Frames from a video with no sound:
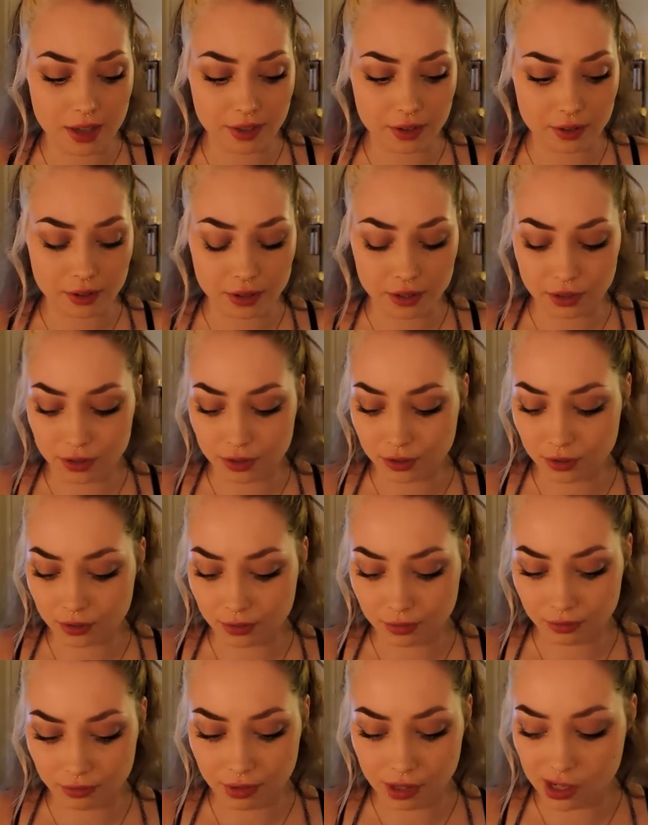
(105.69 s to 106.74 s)
There's
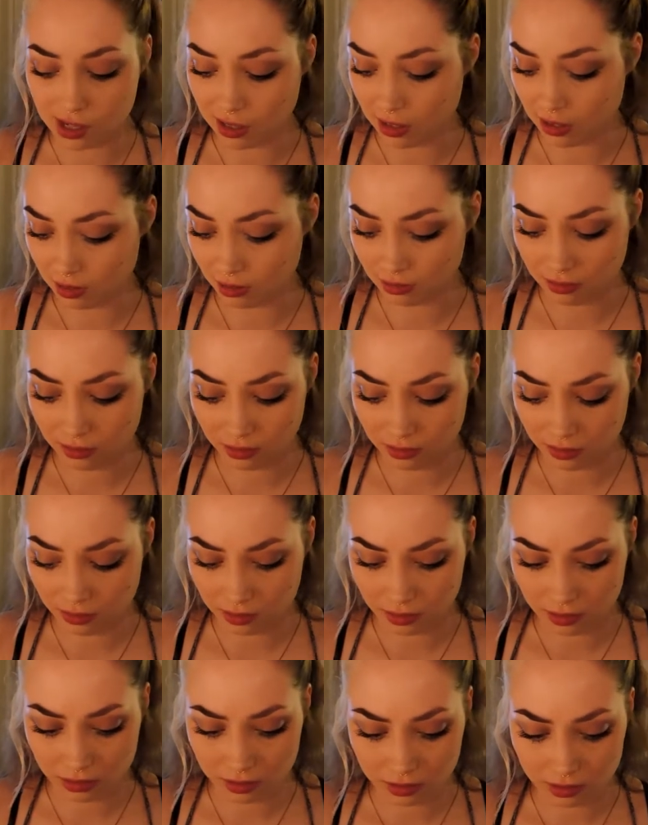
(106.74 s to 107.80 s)
just, you know,
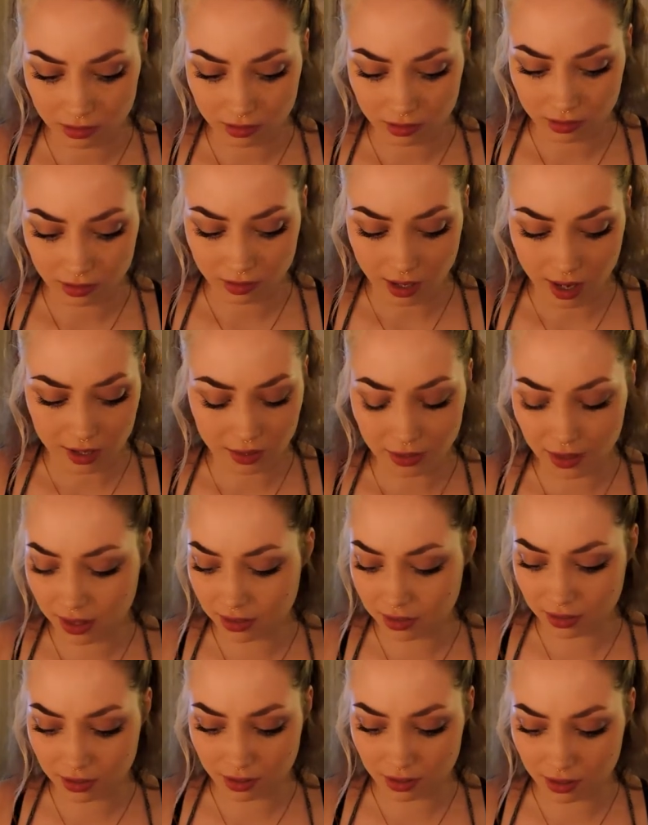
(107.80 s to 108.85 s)
I don't
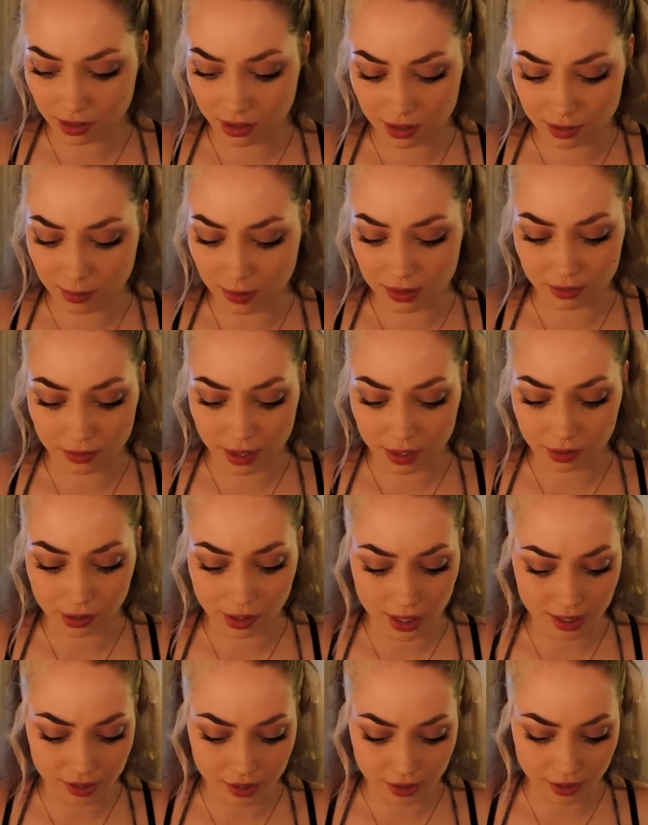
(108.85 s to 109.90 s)
think it's expensive at
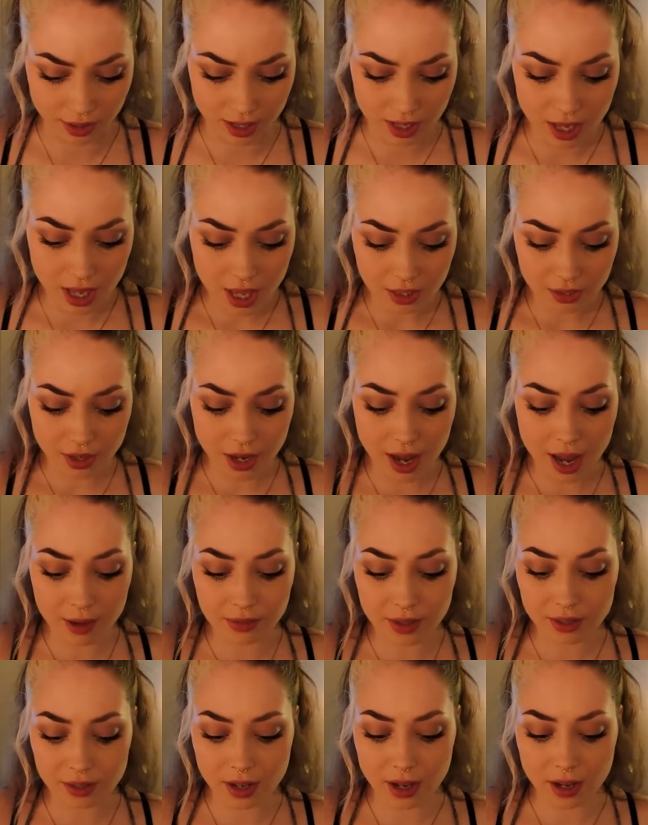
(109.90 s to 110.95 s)
all actually. So I
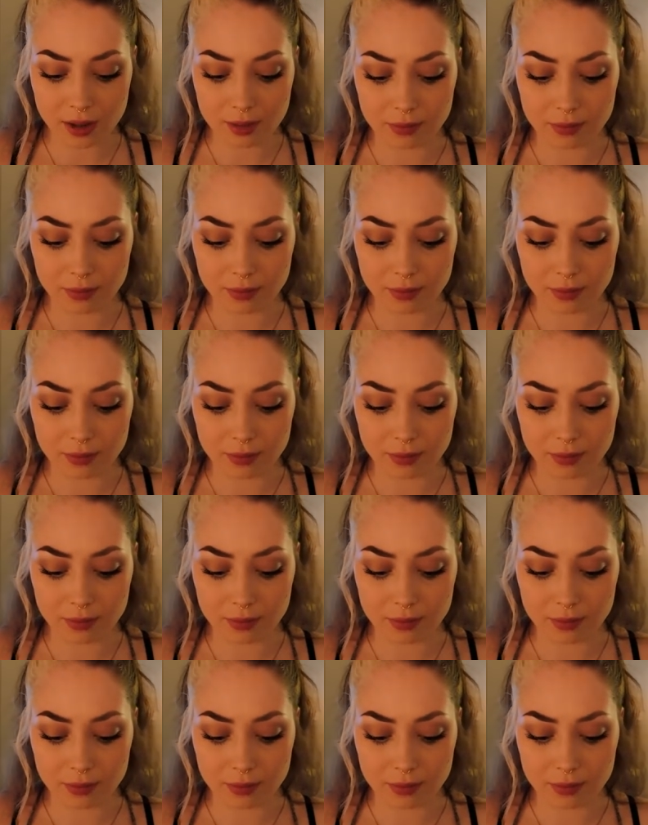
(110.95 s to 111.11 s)
have this